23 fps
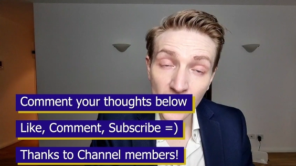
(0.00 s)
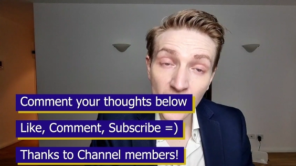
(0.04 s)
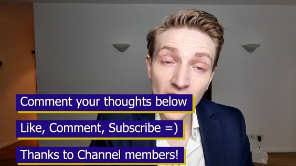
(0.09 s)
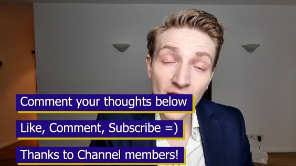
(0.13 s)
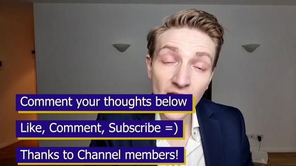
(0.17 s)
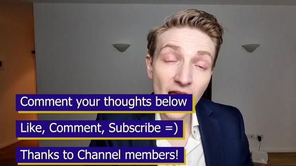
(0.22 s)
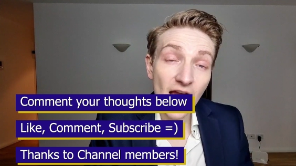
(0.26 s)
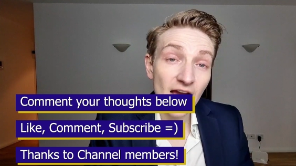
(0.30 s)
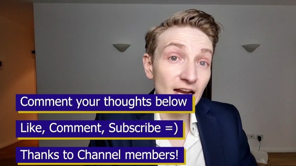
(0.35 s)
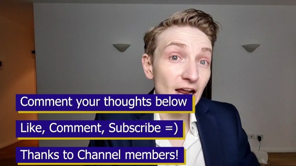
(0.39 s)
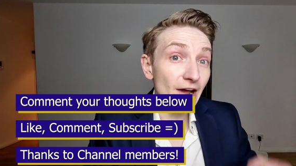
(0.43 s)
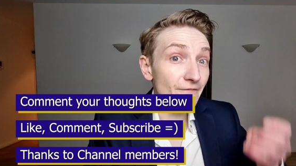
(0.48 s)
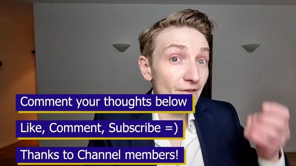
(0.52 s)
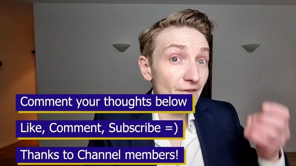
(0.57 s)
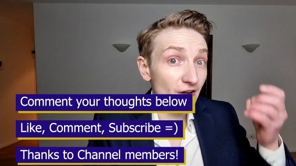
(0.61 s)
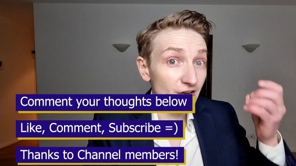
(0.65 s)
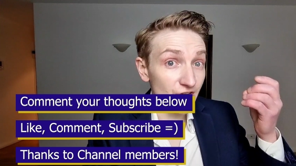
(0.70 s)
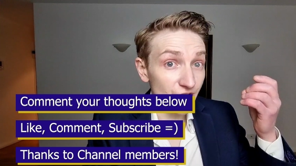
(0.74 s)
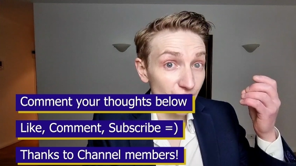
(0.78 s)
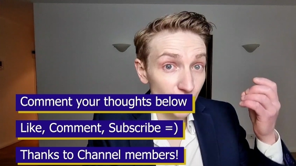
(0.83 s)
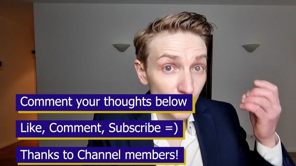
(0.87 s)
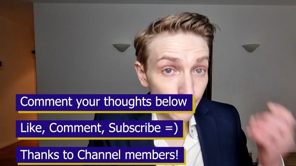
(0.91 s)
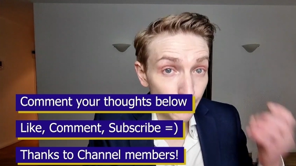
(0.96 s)
And I found it
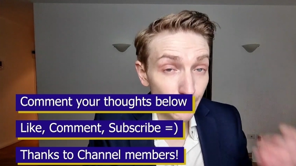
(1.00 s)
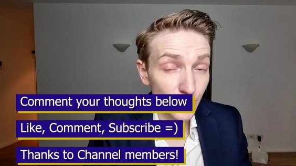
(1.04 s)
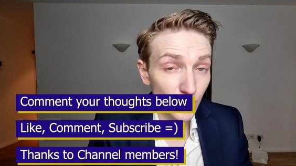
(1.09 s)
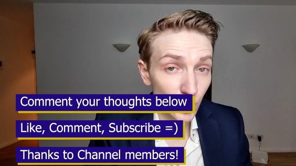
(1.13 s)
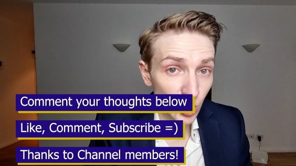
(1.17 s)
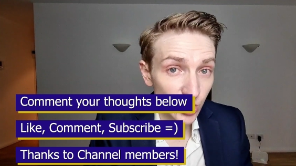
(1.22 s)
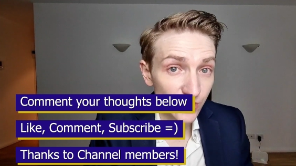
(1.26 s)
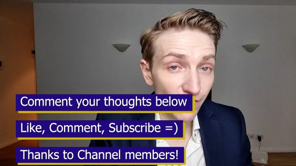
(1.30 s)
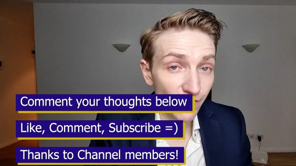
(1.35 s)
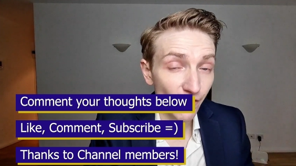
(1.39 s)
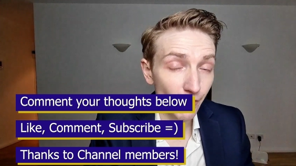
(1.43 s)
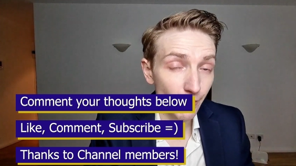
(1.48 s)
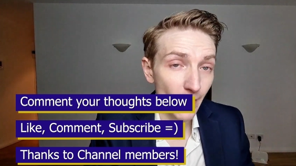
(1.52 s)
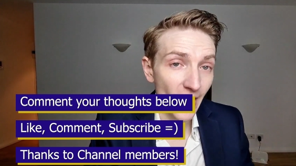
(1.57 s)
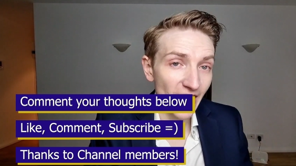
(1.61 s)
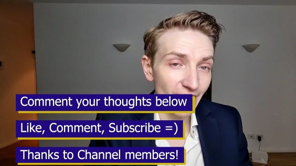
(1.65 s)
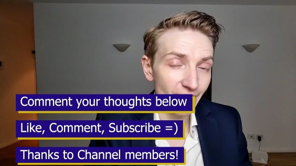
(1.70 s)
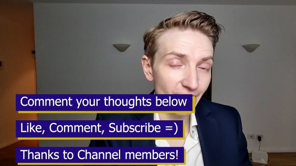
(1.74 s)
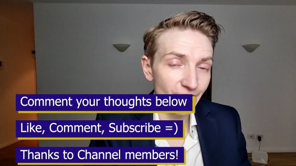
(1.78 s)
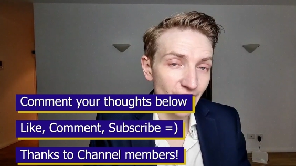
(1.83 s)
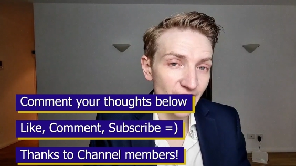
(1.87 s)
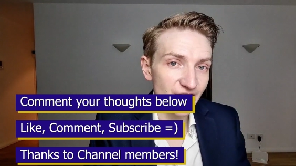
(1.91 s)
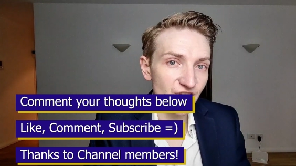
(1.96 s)
super useful for my
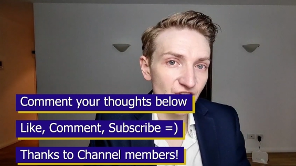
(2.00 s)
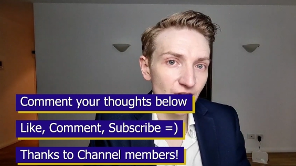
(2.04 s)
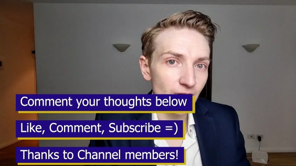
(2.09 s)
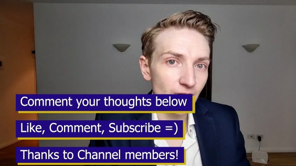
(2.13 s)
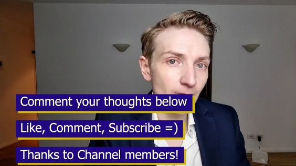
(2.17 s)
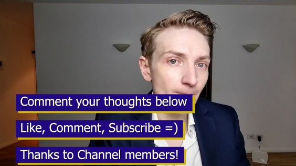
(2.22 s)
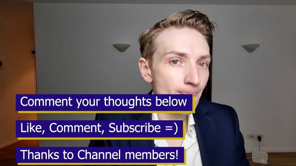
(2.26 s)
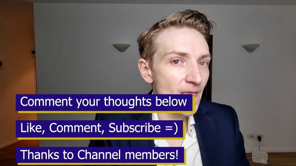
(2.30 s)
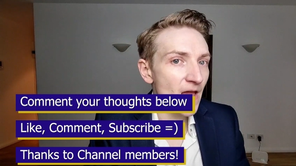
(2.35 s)
investing.